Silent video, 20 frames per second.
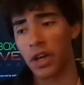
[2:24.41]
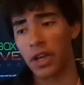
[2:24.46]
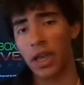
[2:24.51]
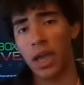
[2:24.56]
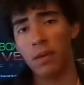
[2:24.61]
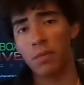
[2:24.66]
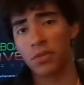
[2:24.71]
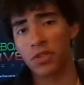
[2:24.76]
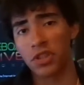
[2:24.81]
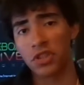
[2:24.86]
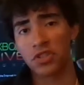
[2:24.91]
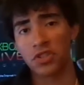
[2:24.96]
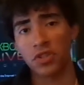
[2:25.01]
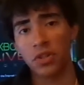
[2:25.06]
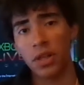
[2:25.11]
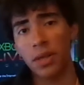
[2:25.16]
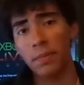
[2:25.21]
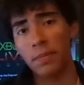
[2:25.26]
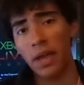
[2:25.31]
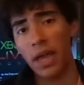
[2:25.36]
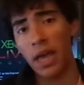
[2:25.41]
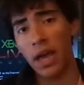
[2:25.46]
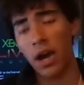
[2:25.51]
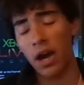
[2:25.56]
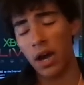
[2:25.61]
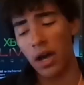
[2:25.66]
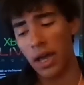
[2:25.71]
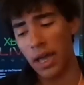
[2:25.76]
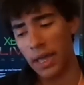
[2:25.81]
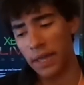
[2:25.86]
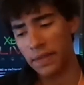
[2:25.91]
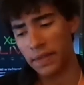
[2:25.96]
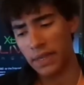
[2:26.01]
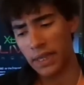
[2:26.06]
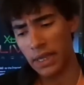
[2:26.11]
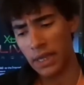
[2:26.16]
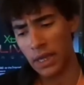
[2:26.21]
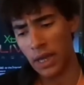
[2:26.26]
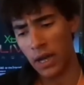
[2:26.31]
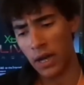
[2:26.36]
Came with the slim and
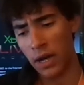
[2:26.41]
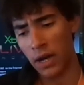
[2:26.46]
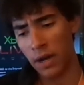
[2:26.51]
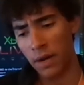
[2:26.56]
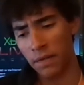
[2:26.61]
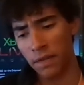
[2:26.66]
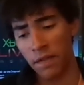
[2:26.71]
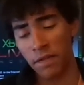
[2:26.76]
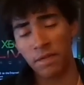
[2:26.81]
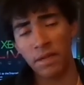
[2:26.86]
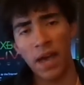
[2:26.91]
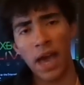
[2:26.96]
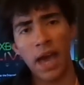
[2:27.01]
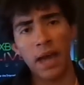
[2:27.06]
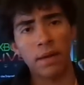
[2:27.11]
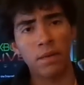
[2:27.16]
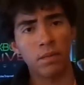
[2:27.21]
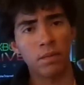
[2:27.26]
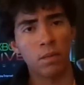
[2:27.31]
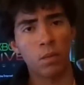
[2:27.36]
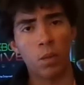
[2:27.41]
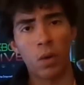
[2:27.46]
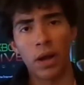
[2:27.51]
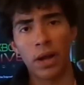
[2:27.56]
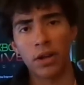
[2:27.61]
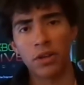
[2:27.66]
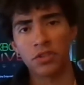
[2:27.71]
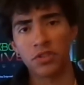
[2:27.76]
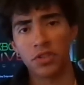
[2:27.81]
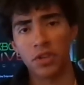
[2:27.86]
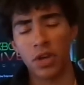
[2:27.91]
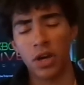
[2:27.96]
the fat wires.